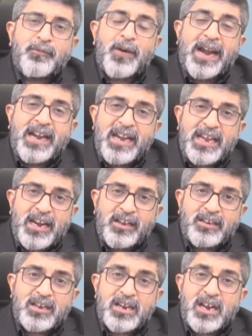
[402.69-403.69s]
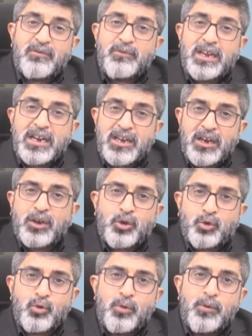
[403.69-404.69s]
finding it
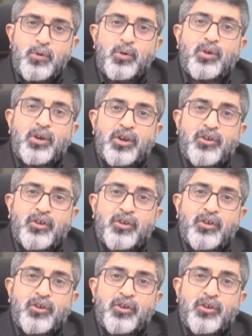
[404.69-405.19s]
convenient to